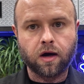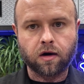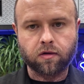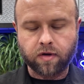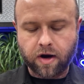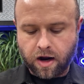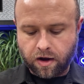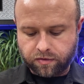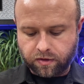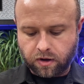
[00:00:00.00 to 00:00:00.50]

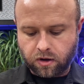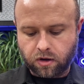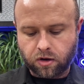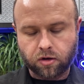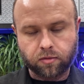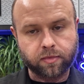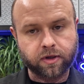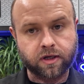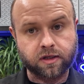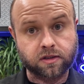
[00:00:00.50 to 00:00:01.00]
around the
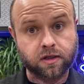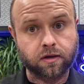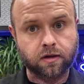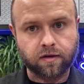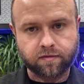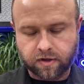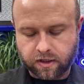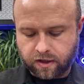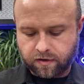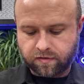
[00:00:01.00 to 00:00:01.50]
home because I'd
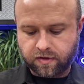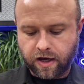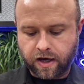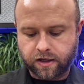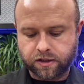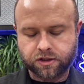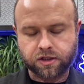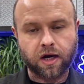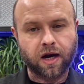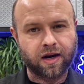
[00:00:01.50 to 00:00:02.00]
love to give
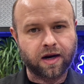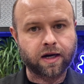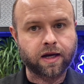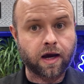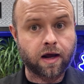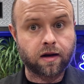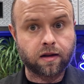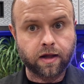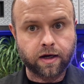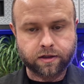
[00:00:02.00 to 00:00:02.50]
that a shot. I
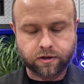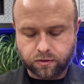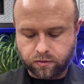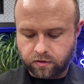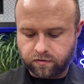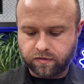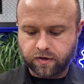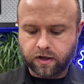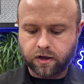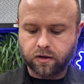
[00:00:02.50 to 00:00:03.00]
kind of like
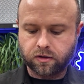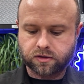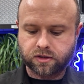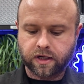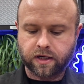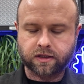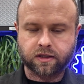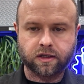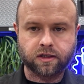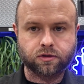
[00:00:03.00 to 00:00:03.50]
doing videos
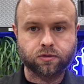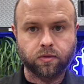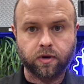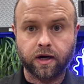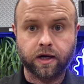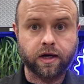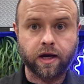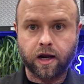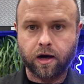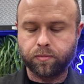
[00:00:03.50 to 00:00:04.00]
like this where
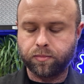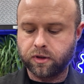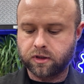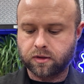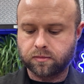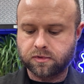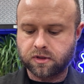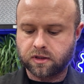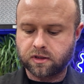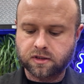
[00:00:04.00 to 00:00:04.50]
I kind of put
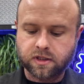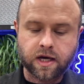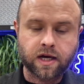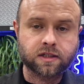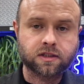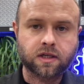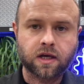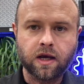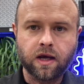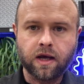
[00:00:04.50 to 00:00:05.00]
them to the
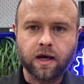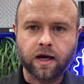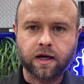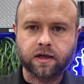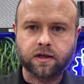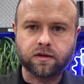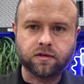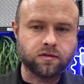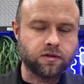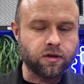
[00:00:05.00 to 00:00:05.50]
test. I
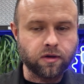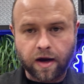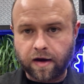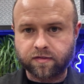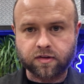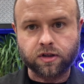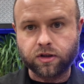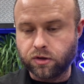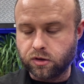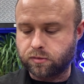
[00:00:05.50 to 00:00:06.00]
can
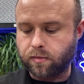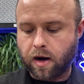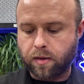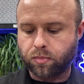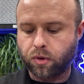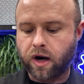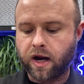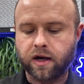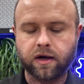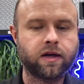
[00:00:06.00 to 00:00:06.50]
to use my
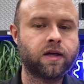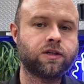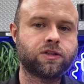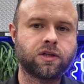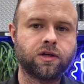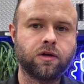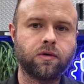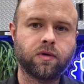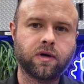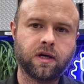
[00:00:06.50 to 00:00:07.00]
brain and
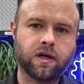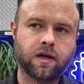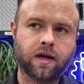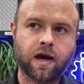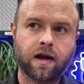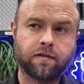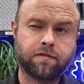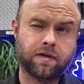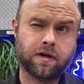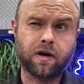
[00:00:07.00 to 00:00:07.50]
ingenuity to
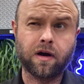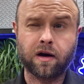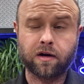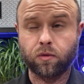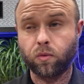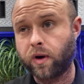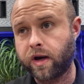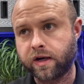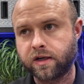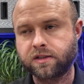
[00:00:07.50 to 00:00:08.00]
kind of figure out a
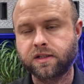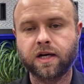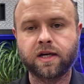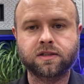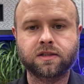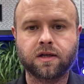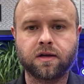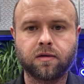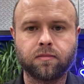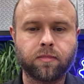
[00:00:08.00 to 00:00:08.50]
way to
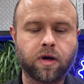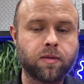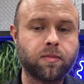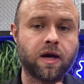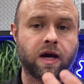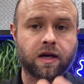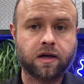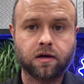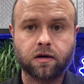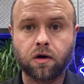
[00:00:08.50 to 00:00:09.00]
test it and
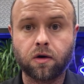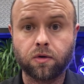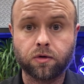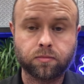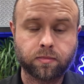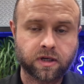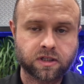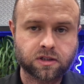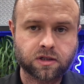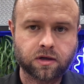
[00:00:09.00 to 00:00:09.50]
maybe I can
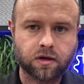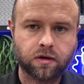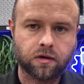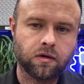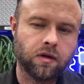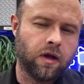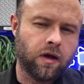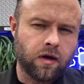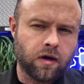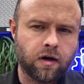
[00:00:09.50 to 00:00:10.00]
hone my
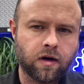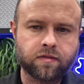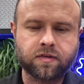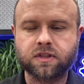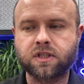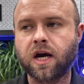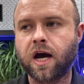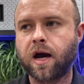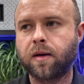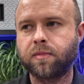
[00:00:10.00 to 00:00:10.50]
skill over
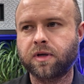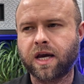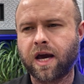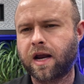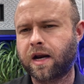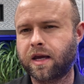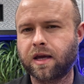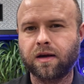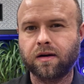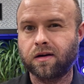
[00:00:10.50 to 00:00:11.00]
time to
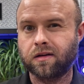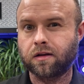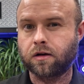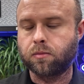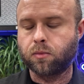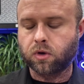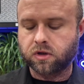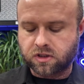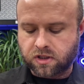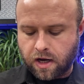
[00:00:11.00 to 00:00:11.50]
kind of get a
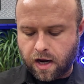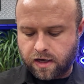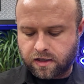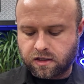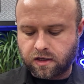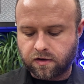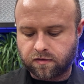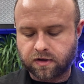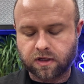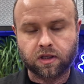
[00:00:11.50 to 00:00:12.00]
little more
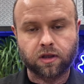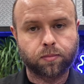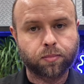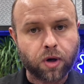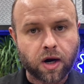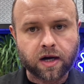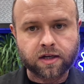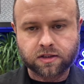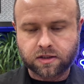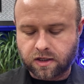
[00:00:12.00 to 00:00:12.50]
scientific in the
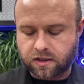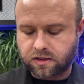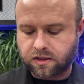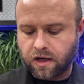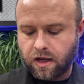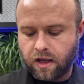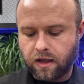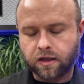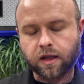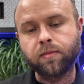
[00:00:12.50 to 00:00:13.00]

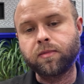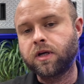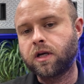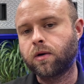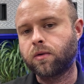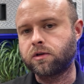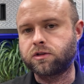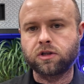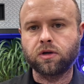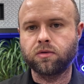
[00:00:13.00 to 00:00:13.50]
process. Let me know
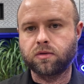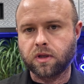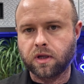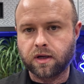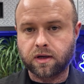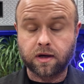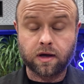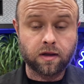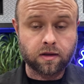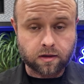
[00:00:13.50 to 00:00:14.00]
what you
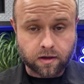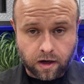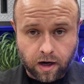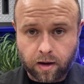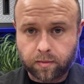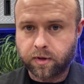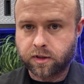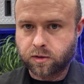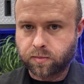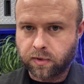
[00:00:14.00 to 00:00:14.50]
think in the
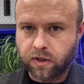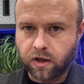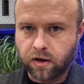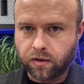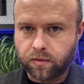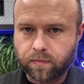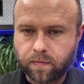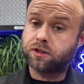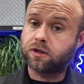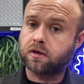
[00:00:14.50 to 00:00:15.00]
comments
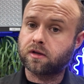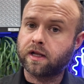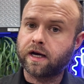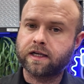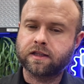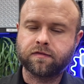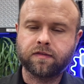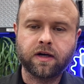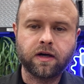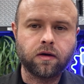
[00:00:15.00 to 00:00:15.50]
below. Be sure to
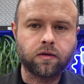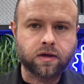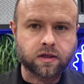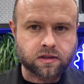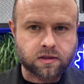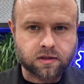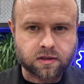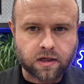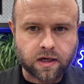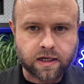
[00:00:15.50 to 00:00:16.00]
like the video
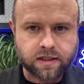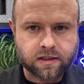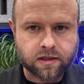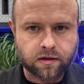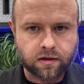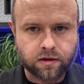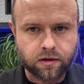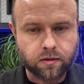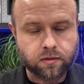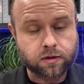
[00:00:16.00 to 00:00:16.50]
because it's the nice thing
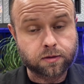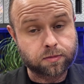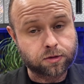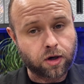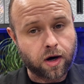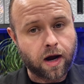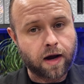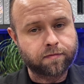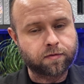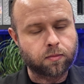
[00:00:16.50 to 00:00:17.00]
to do and
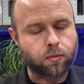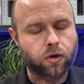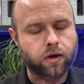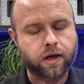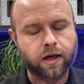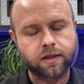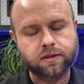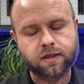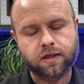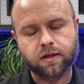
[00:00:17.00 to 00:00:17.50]
subscribe for more
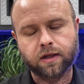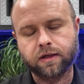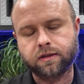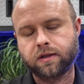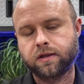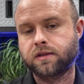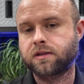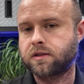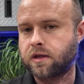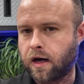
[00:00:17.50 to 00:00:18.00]
content like
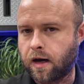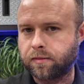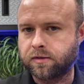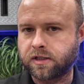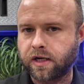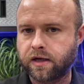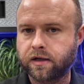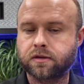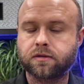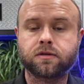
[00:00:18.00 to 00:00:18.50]
this. I'm The
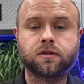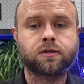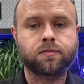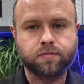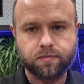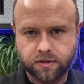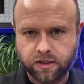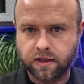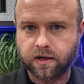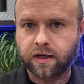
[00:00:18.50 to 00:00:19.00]
Technicals.
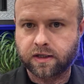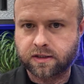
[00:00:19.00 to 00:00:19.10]
See you